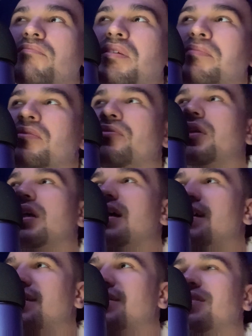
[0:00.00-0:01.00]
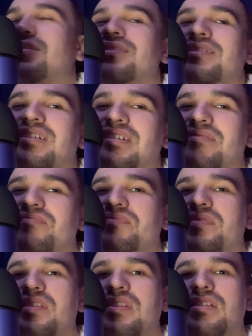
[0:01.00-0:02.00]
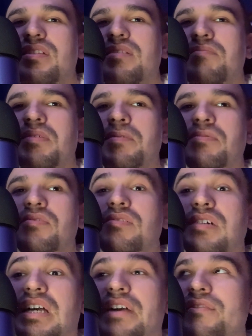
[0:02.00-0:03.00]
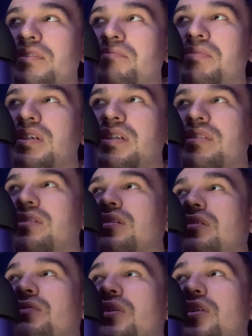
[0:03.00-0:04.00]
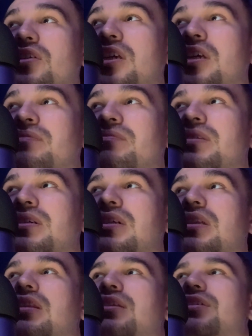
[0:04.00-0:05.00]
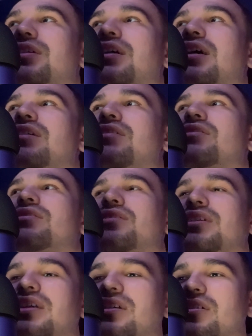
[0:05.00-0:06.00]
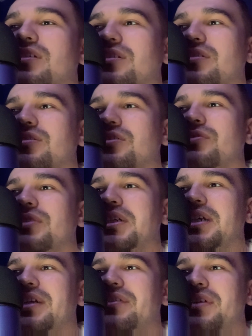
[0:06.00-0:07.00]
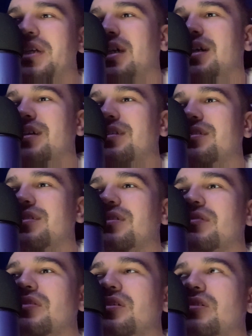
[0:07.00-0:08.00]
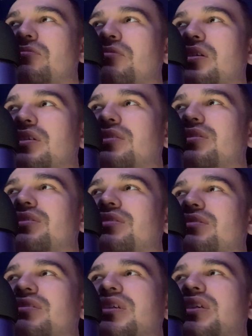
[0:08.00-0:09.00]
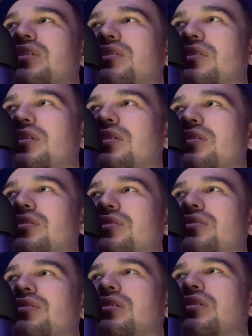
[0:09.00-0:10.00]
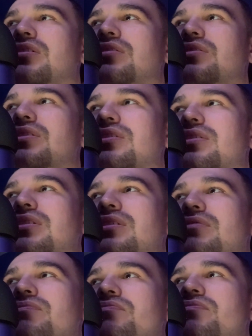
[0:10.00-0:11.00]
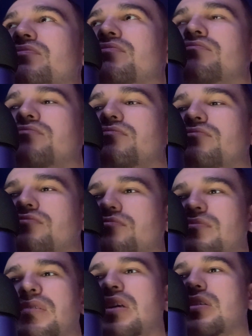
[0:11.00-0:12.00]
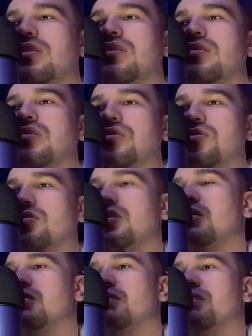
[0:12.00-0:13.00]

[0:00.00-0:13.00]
people react. The people who haven't played the video game, let's see how they are going to react once this season actually goes through.